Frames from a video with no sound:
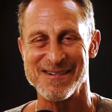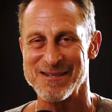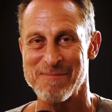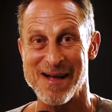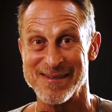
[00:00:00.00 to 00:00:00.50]
it
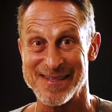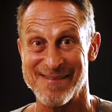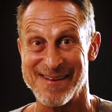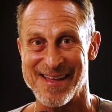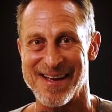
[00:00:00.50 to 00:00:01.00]
just balances
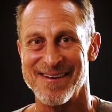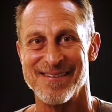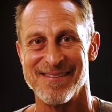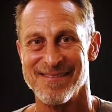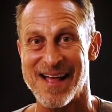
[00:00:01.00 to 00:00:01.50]
everything.
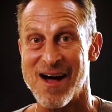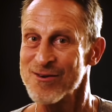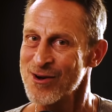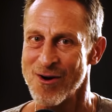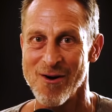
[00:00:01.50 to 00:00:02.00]

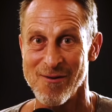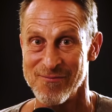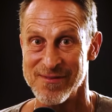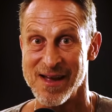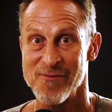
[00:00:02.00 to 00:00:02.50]

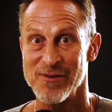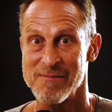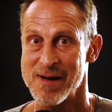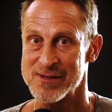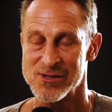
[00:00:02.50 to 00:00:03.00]
Alcohol definitely
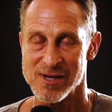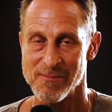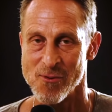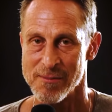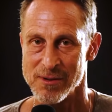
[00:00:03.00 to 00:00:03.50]
messes
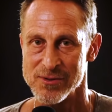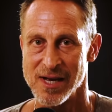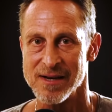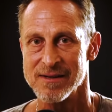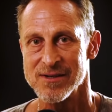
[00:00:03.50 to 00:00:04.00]
up hormones,
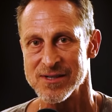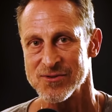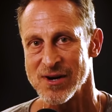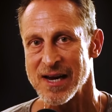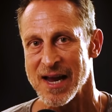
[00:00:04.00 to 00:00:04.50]
and just
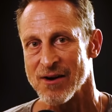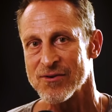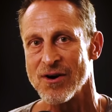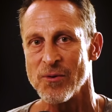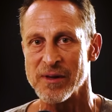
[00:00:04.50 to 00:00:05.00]
drinking
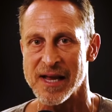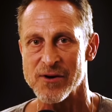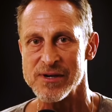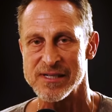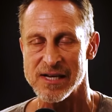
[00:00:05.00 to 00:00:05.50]
alcohol will
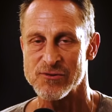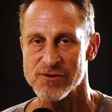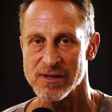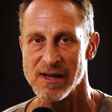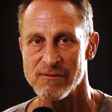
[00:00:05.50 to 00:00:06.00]
increase
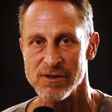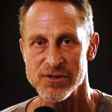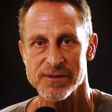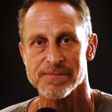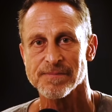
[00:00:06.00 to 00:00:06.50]
estrogen
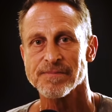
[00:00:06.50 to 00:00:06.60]
levels,